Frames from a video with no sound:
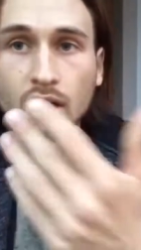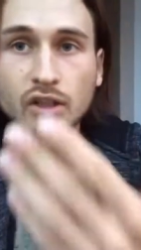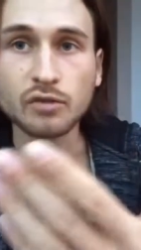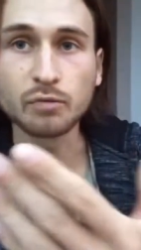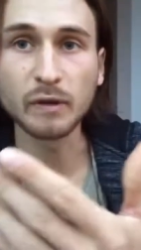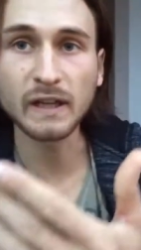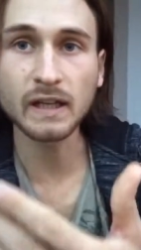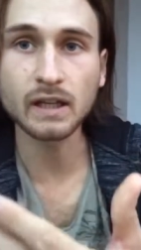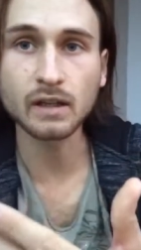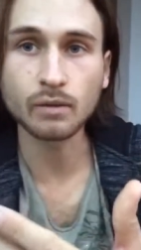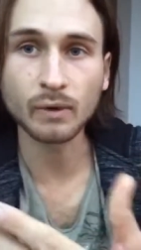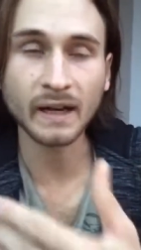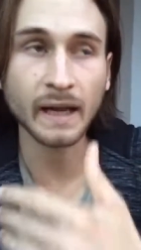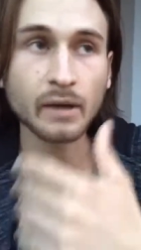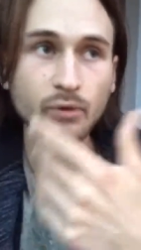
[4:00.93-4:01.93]
speaking,
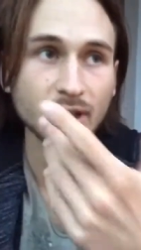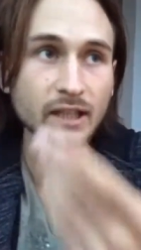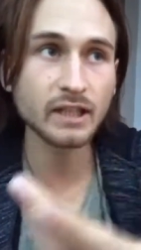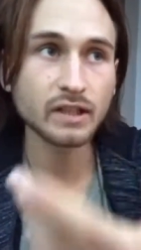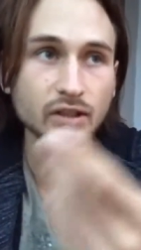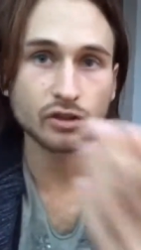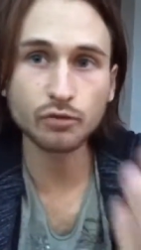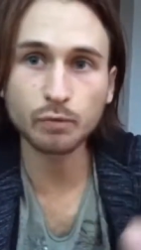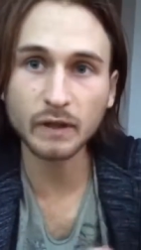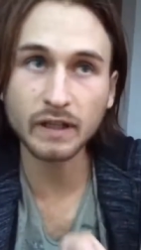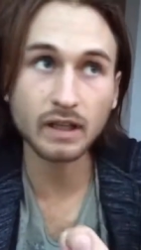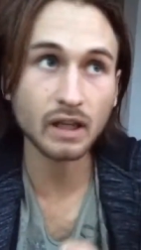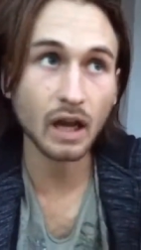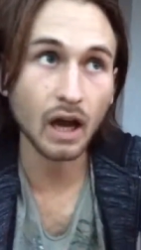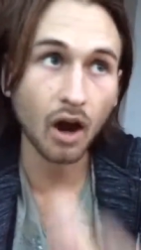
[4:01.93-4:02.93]
when I really speak
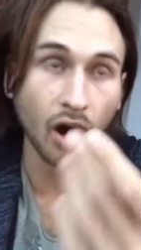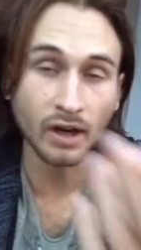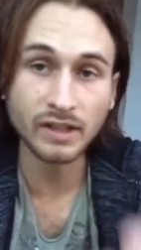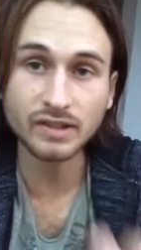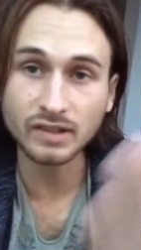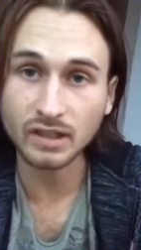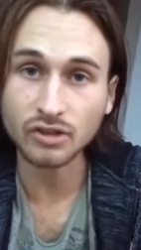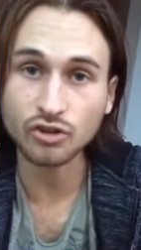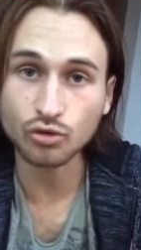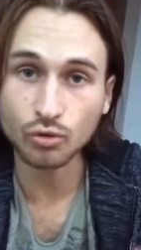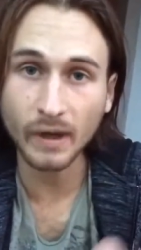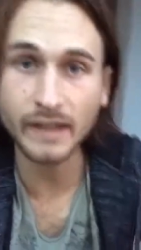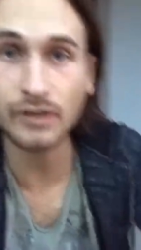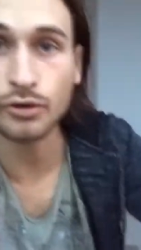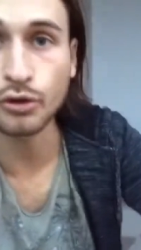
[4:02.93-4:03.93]
honest and
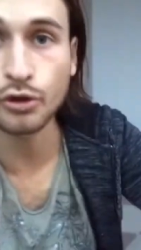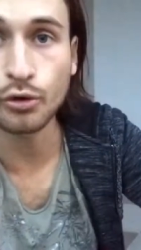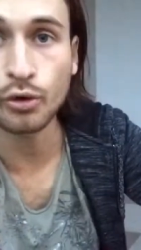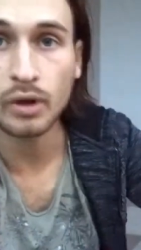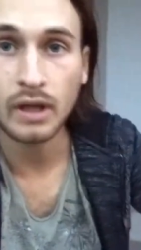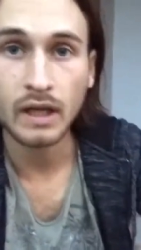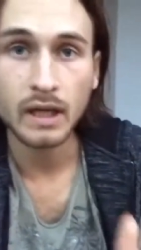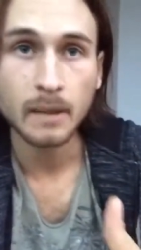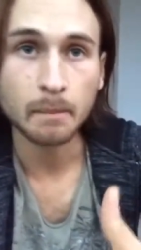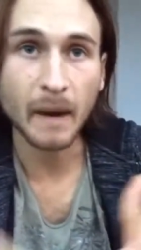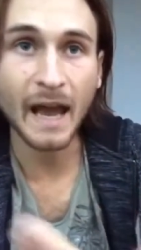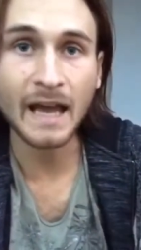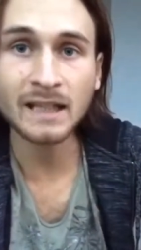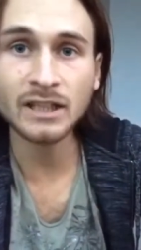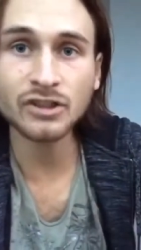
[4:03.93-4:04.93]
straight to you,
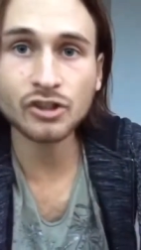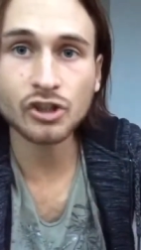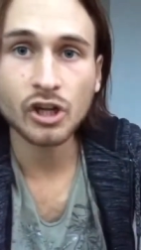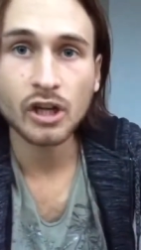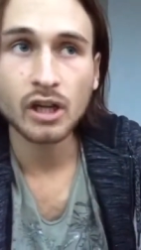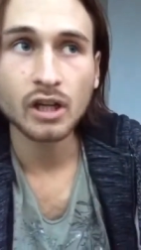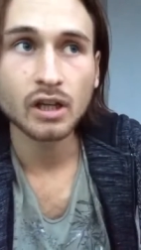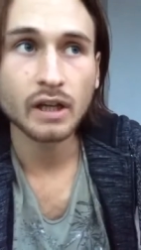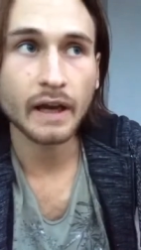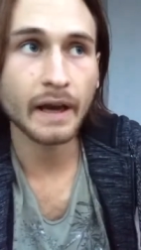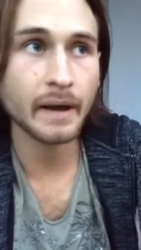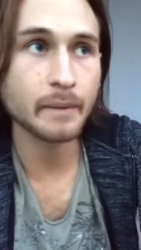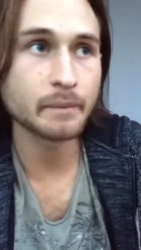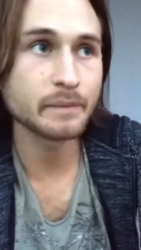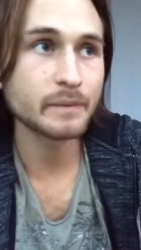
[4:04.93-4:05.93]
my English
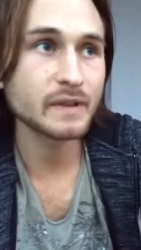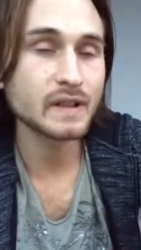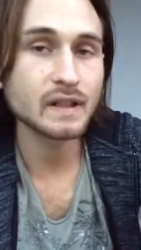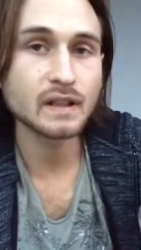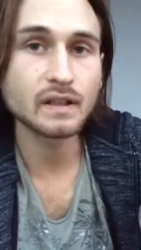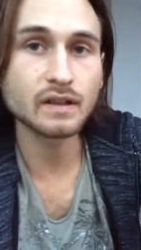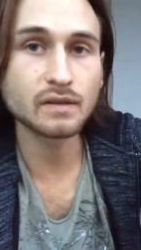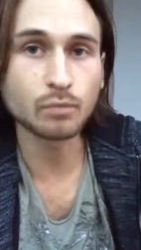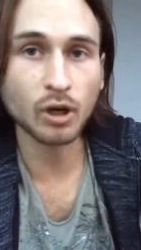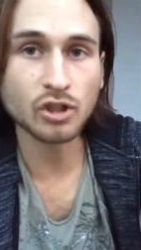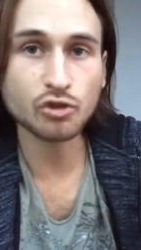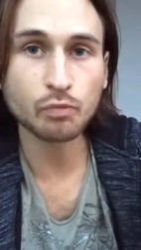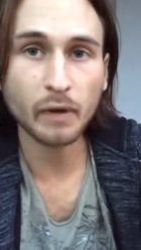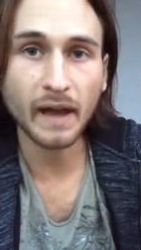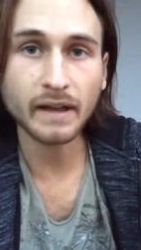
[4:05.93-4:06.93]
um, is
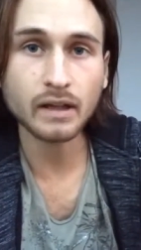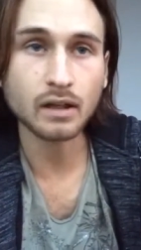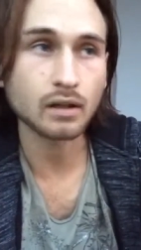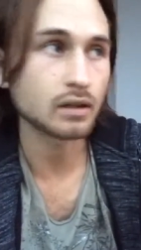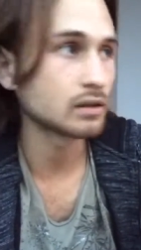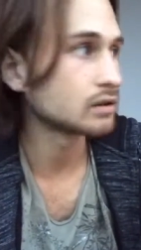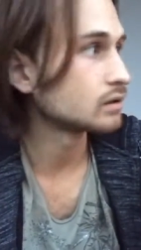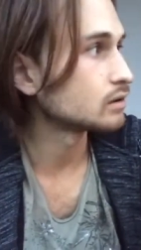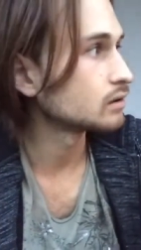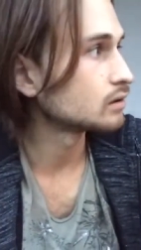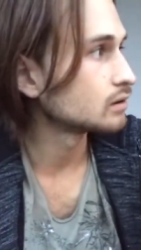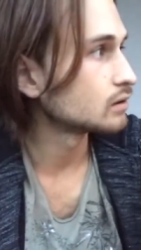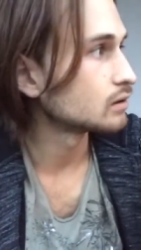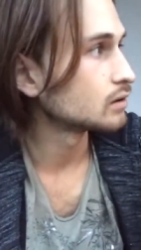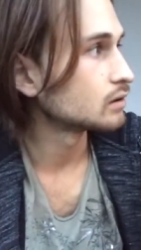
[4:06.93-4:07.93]
much better.
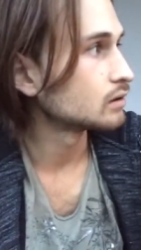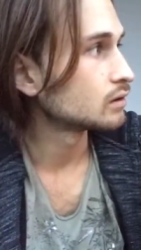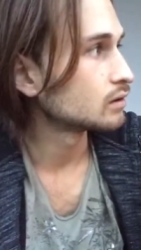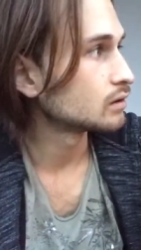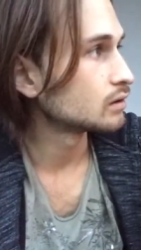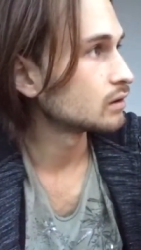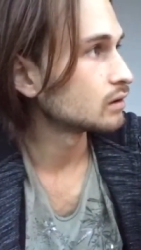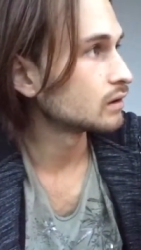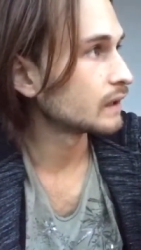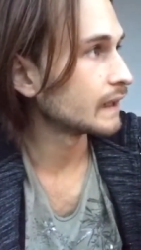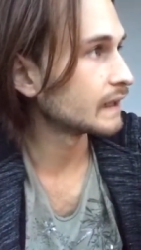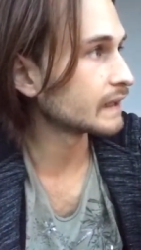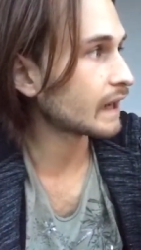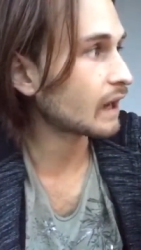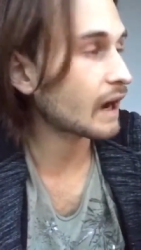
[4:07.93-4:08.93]

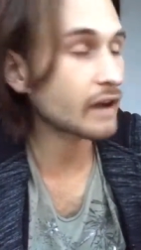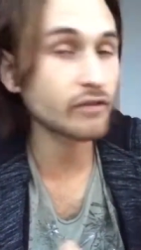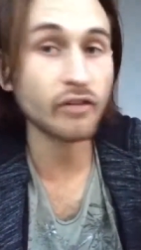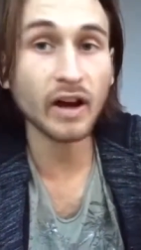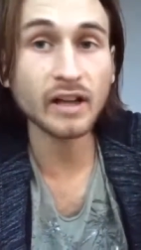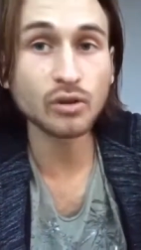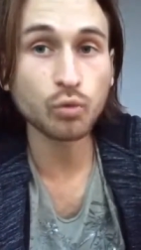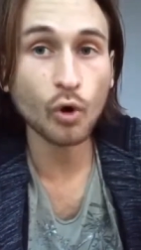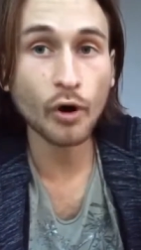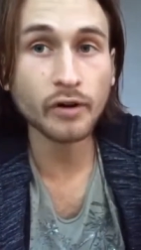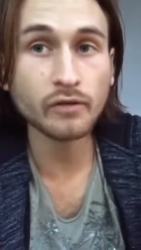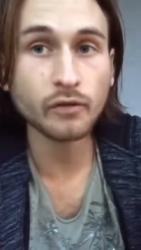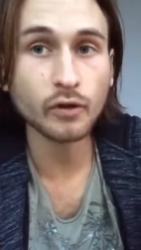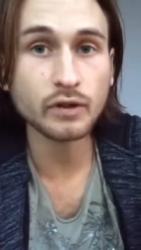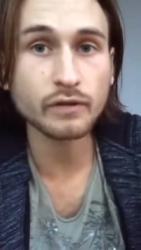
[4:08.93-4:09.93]
And I, I, find word
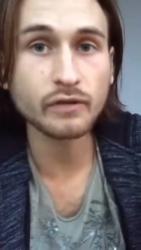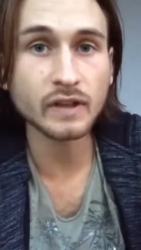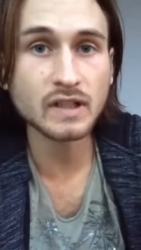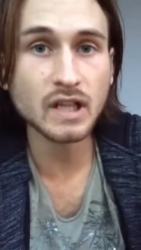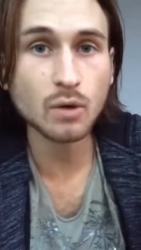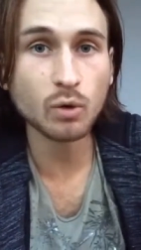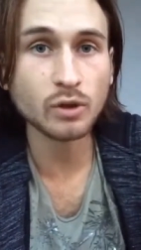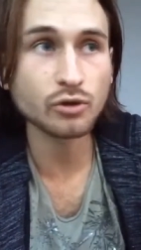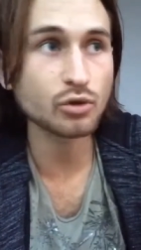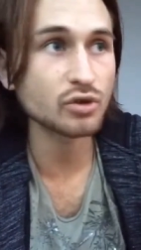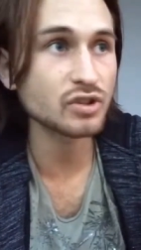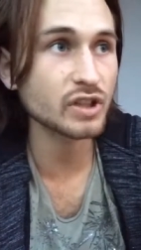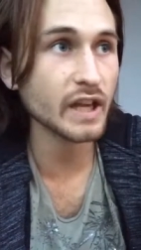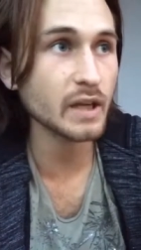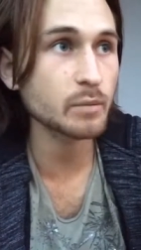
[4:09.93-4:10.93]
for the things I want to
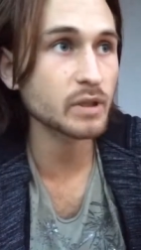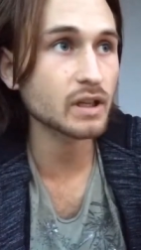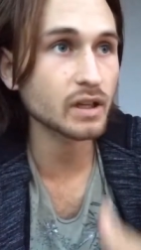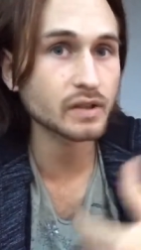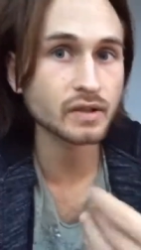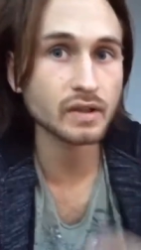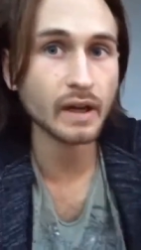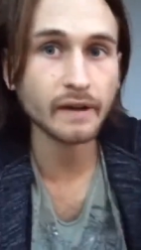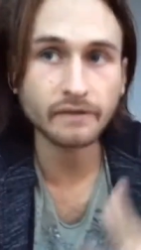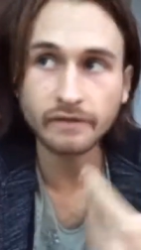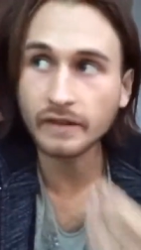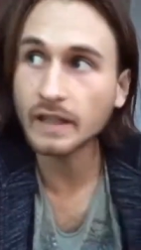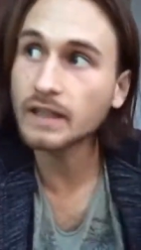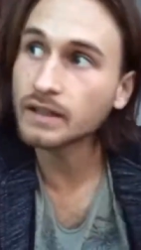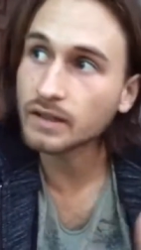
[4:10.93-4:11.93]
say because I
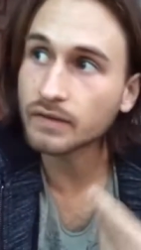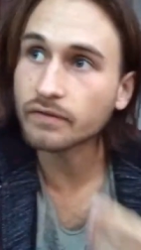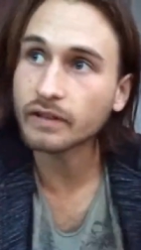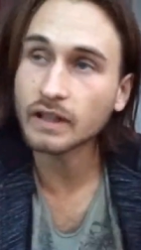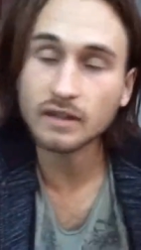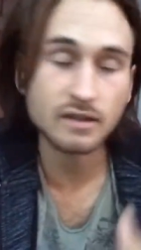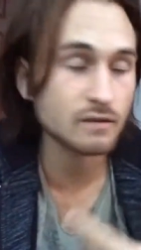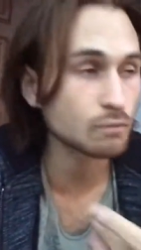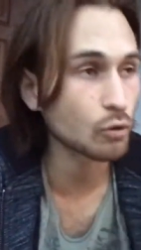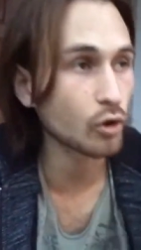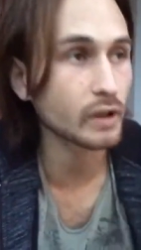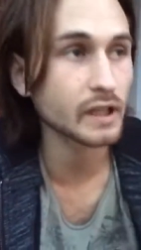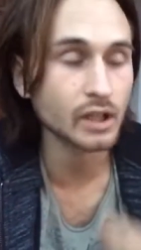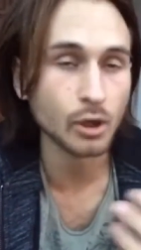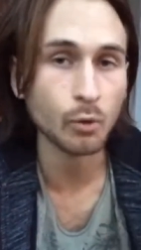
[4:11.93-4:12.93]
feel the things
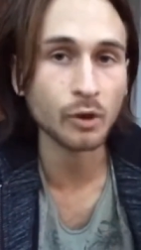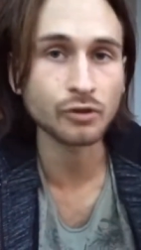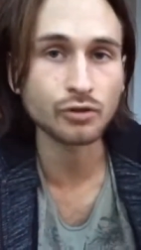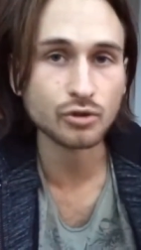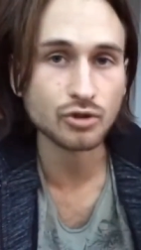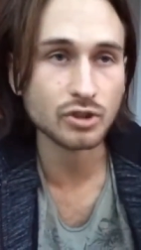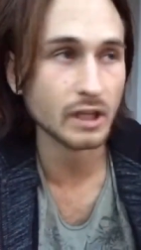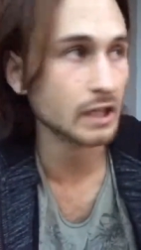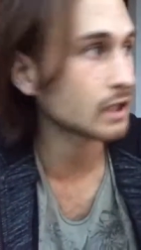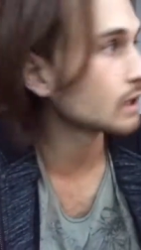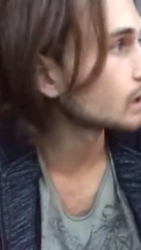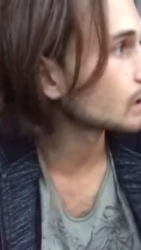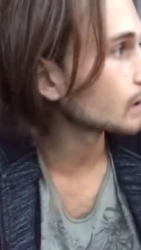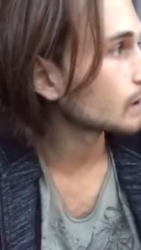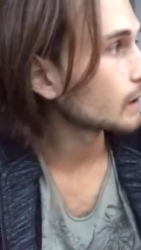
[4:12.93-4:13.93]
more that I want to say.
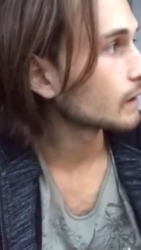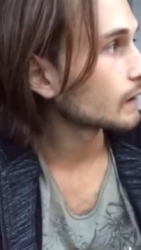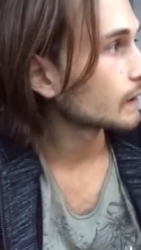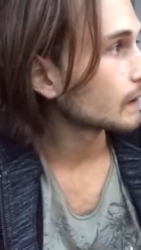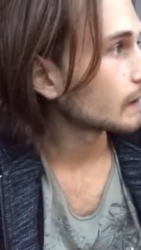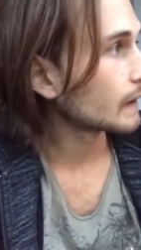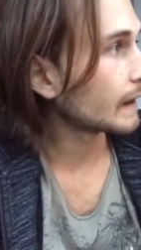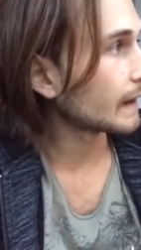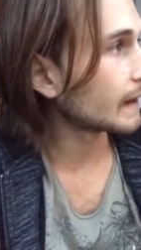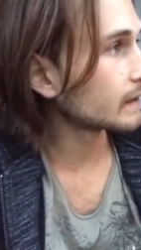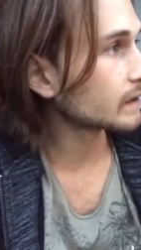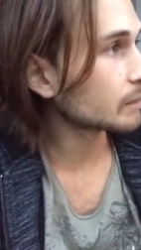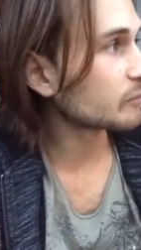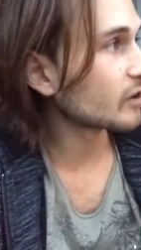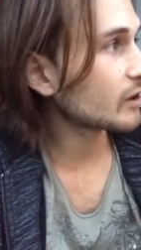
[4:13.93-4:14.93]

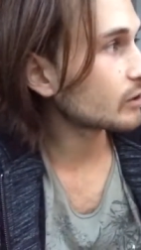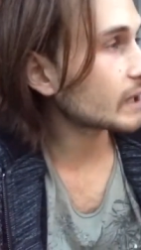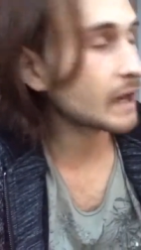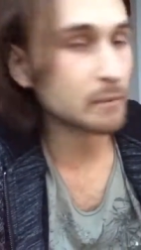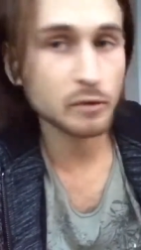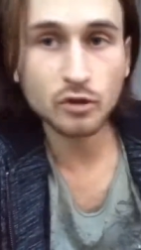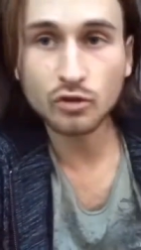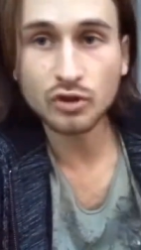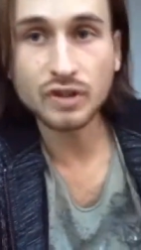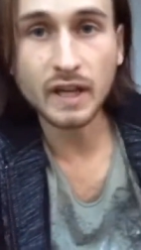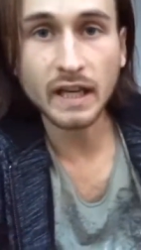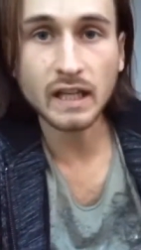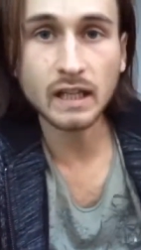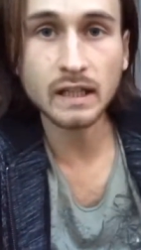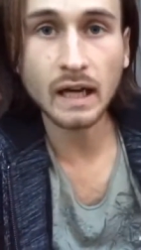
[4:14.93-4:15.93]
And I'm very happy to
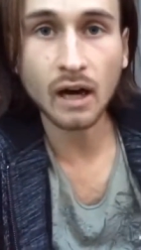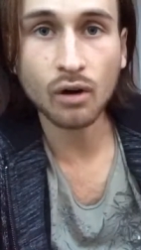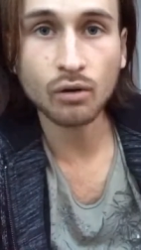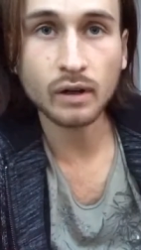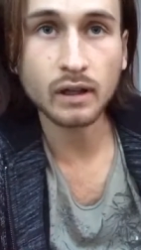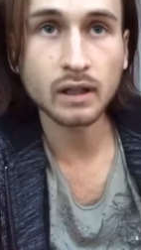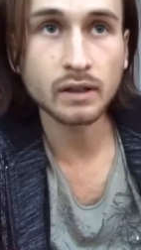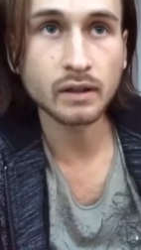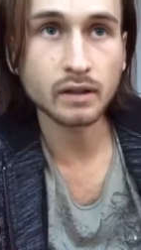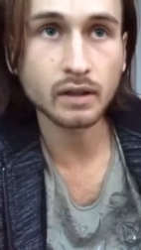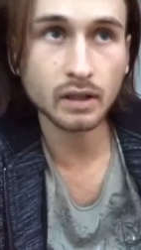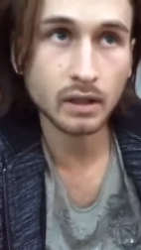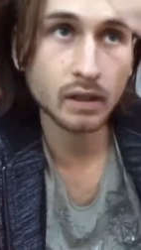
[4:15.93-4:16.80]
say that now and